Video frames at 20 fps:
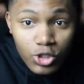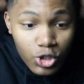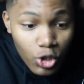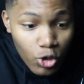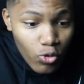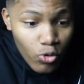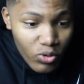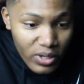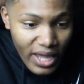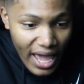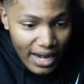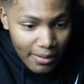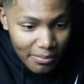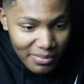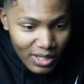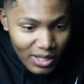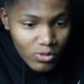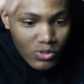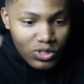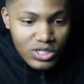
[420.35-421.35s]
Dude
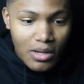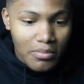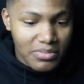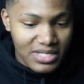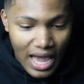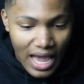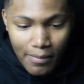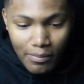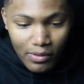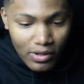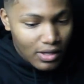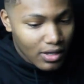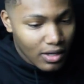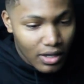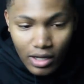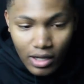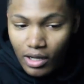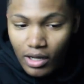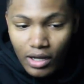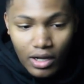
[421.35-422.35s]
gotta be on some type of, uh,
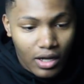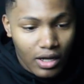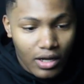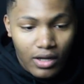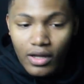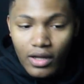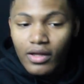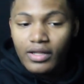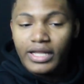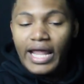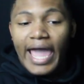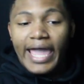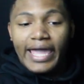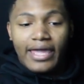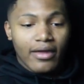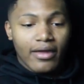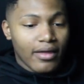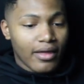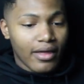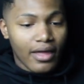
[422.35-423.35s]
uh, uh like,